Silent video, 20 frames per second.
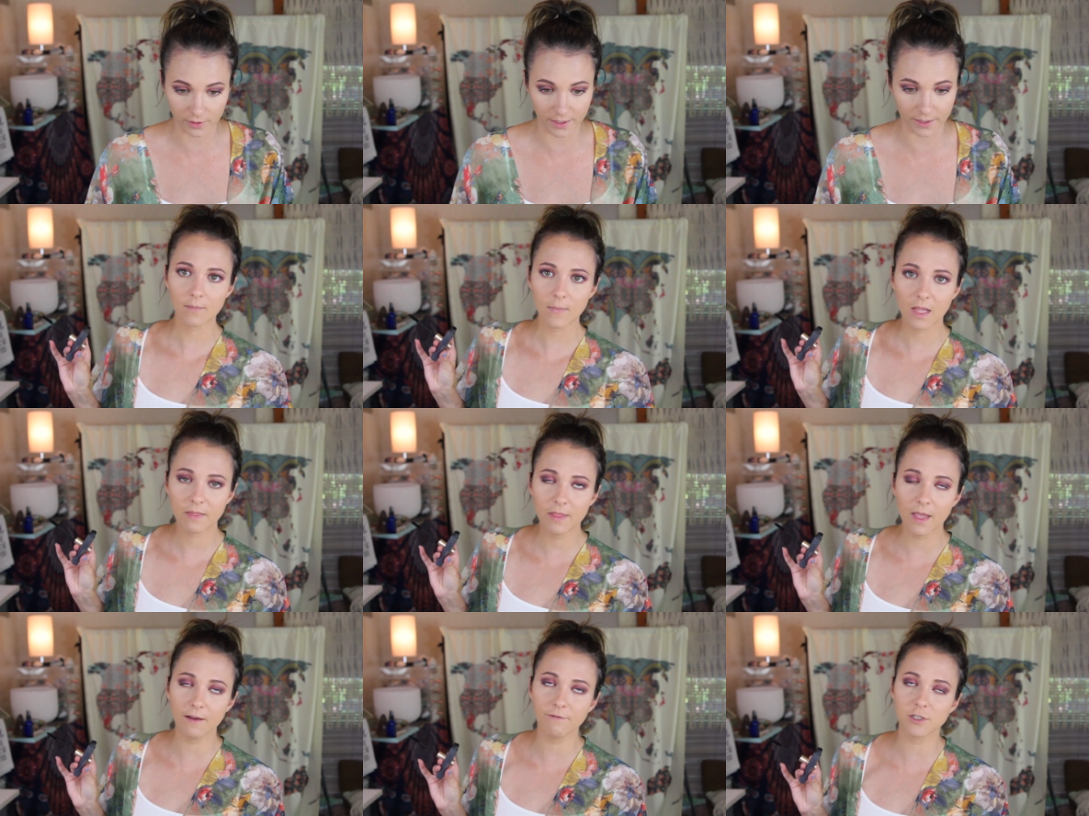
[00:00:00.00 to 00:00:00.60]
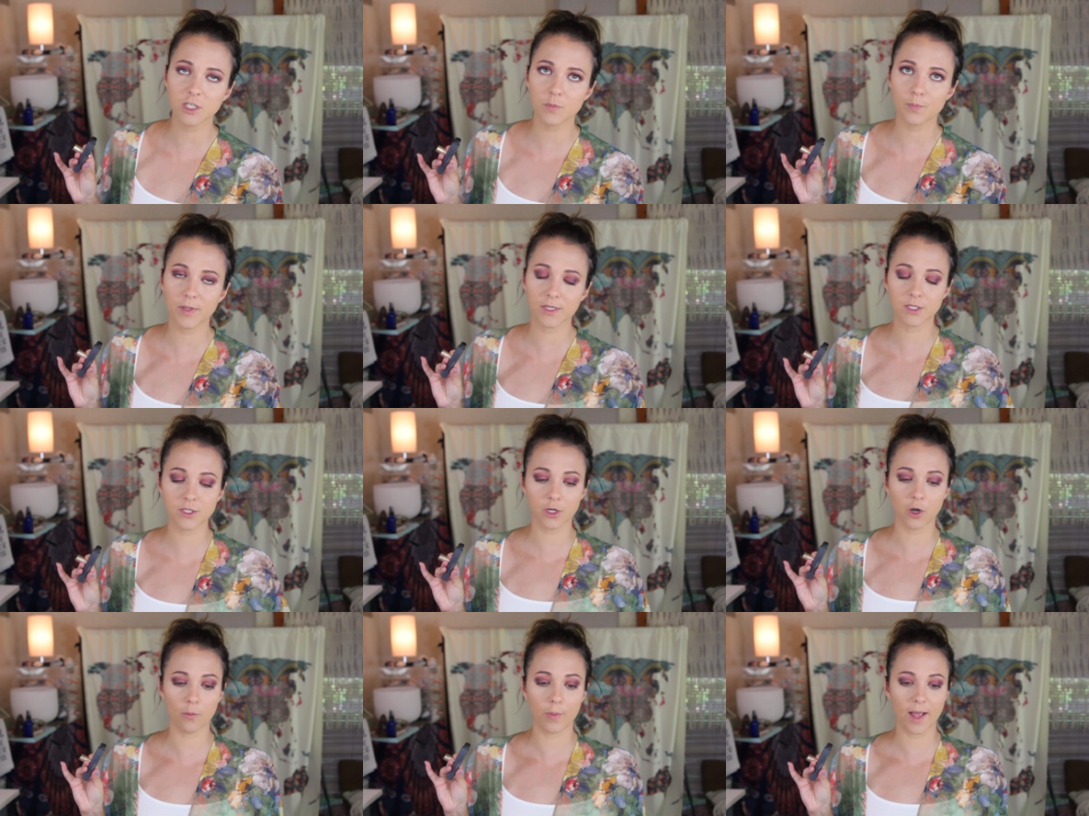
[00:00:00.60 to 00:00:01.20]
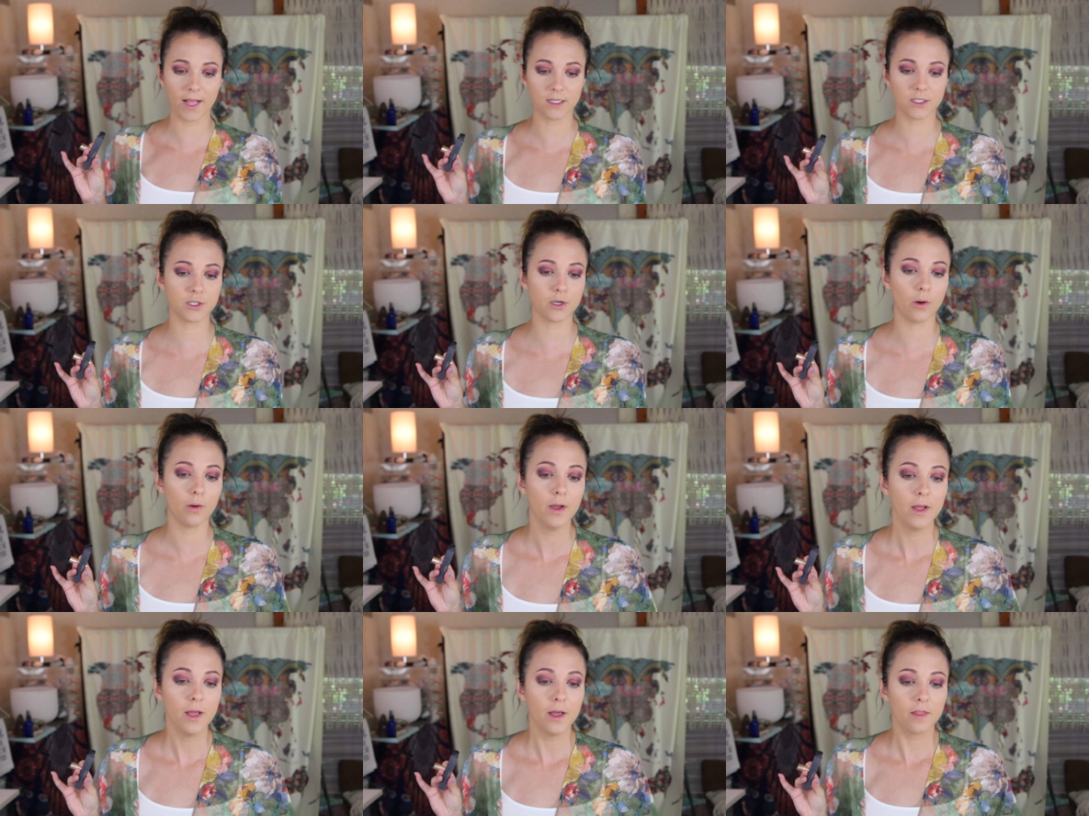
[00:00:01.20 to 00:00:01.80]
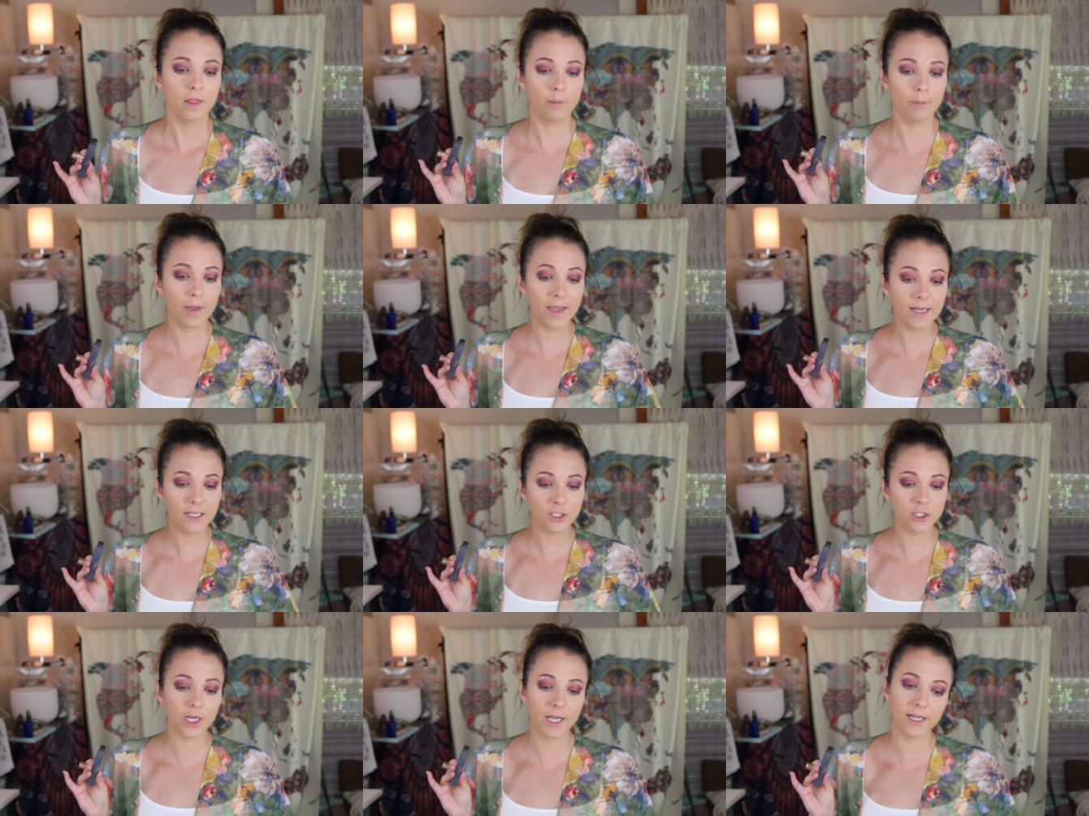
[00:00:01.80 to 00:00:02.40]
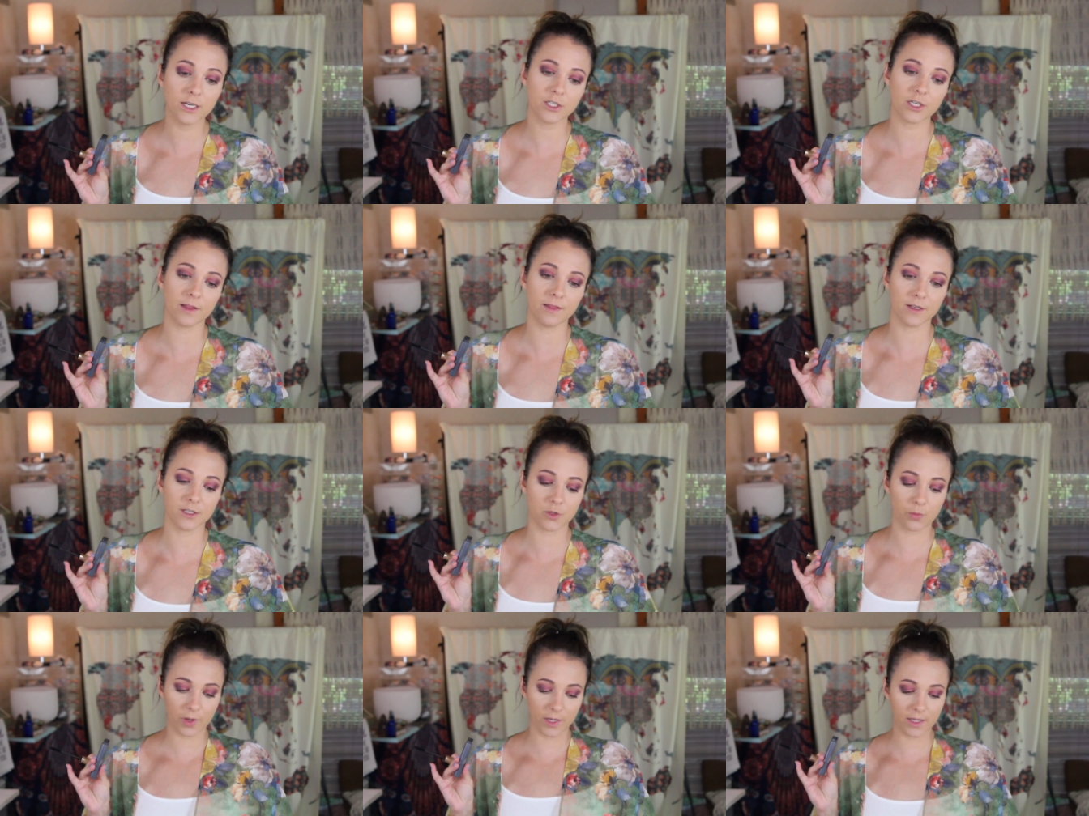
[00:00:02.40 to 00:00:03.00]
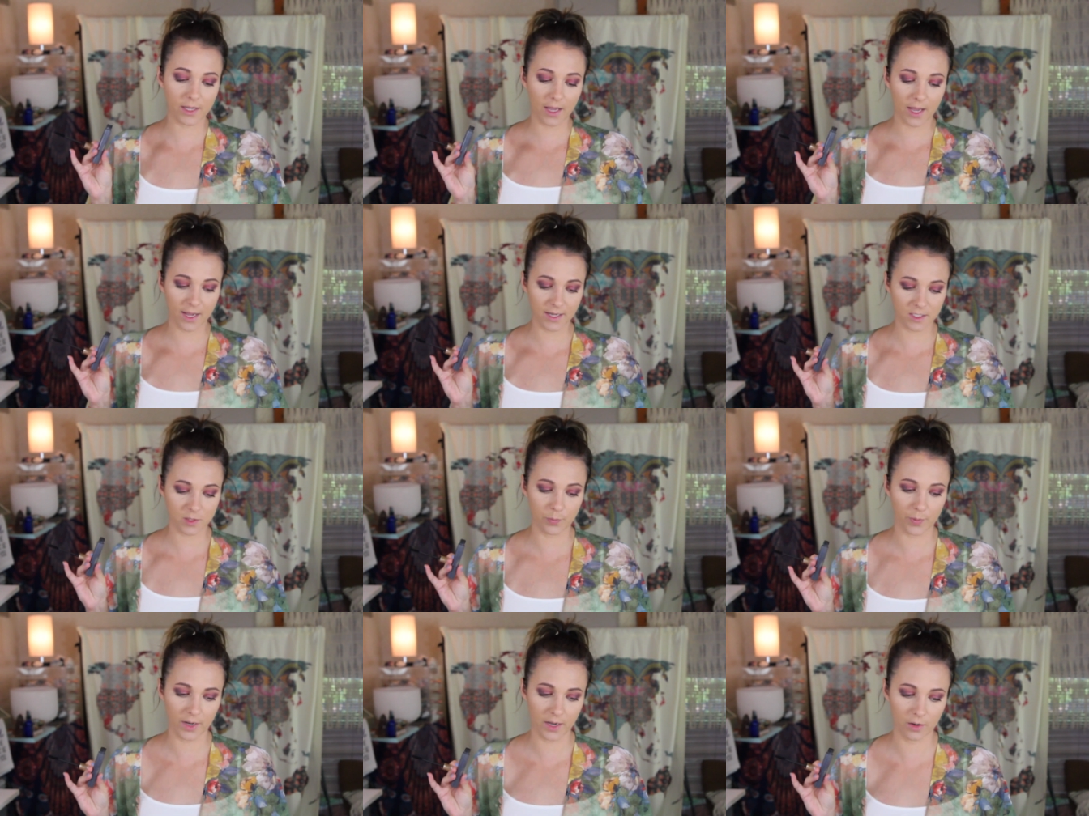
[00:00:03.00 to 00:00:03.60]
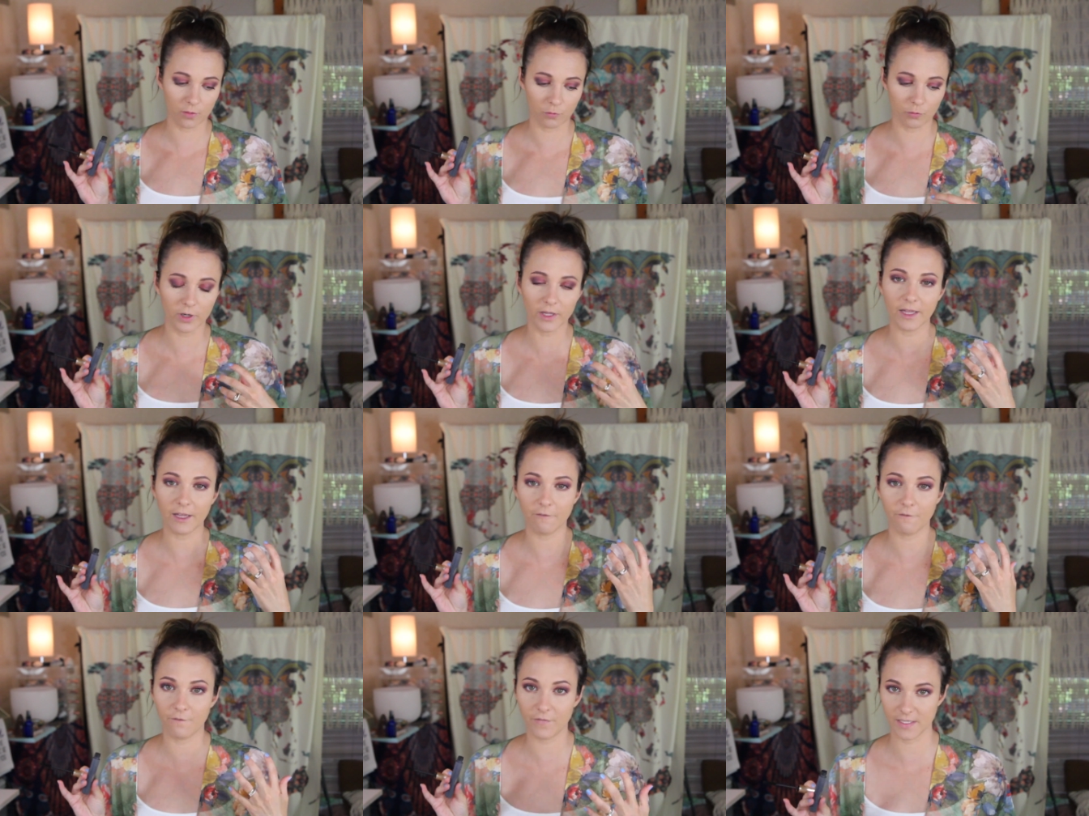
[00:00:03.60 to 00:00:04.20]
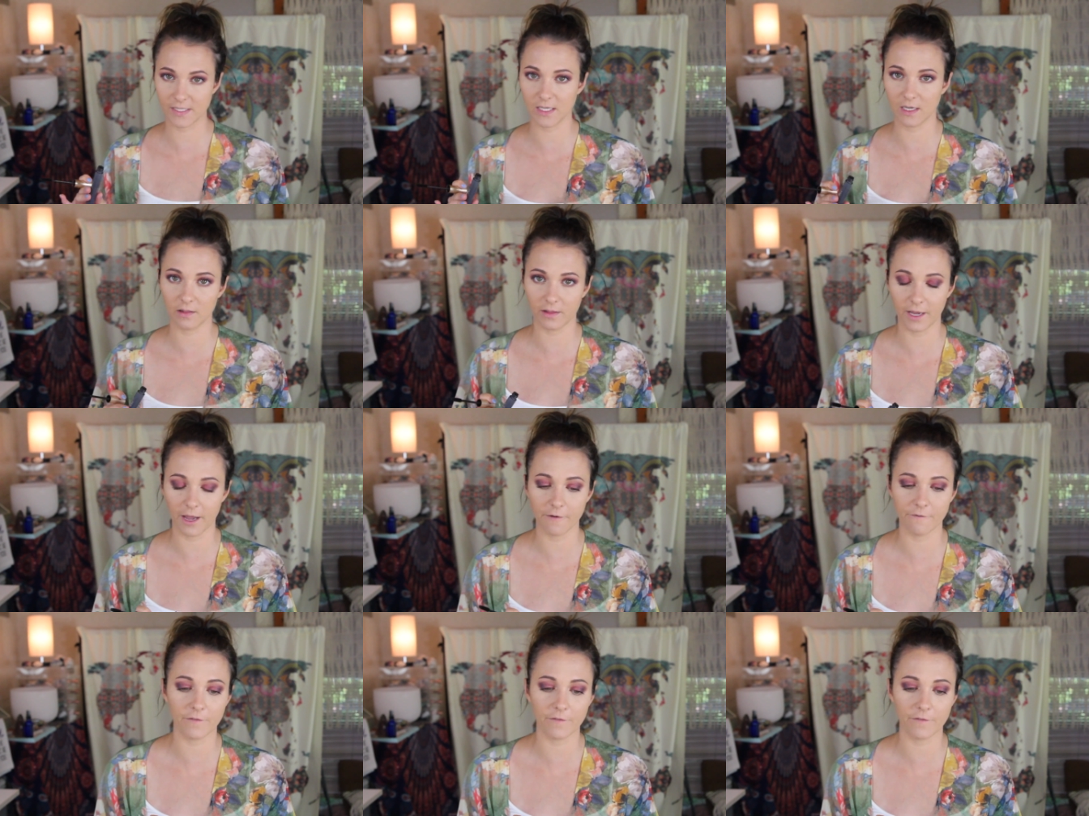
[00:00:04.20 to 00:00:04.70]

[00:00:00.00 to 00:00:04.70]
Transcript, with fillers: Like they've just been so bad. So the main change in this week has been really physically,